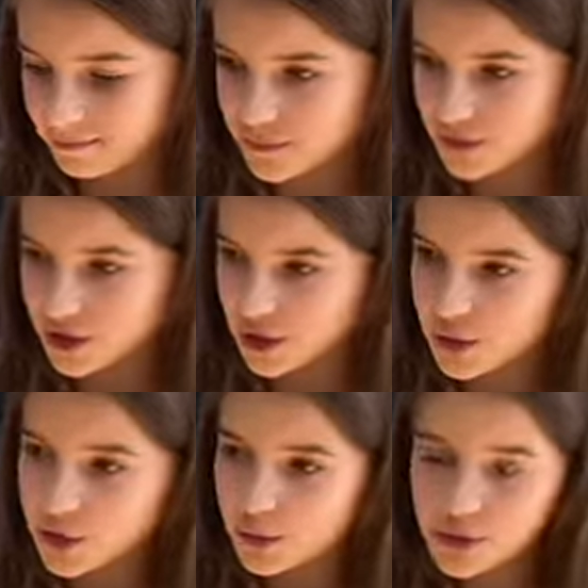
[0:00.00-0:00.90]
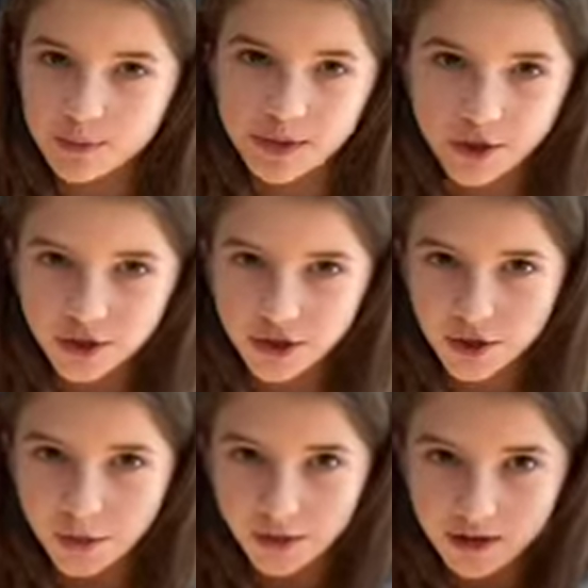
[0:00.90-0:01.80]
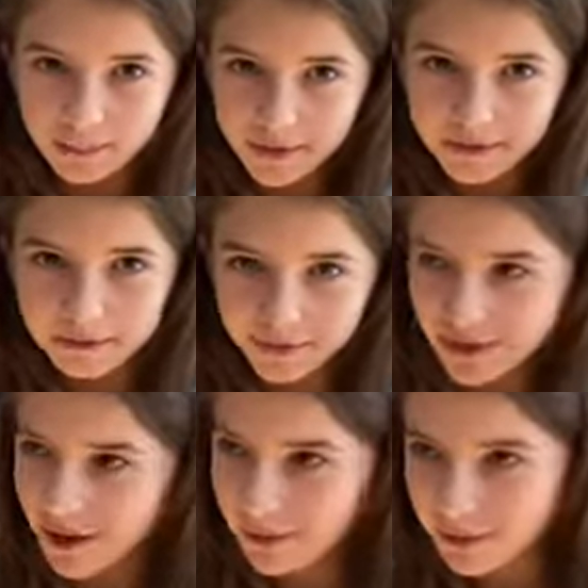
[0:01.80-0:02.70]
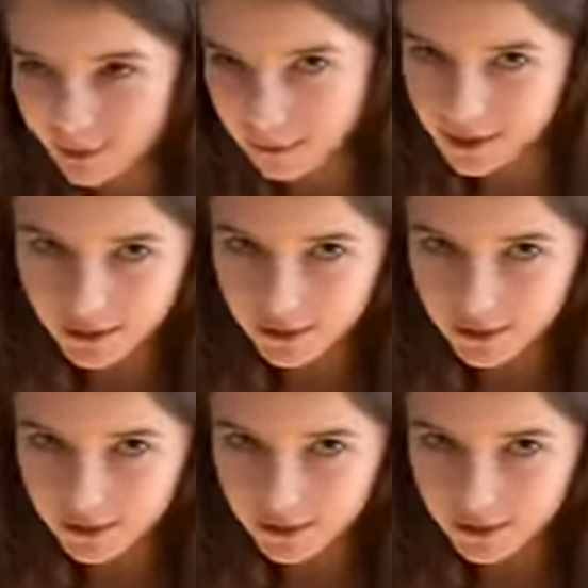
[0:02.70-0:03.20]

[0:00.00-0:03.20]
Jello's supposed to be good. You don't want a big blob in the middle.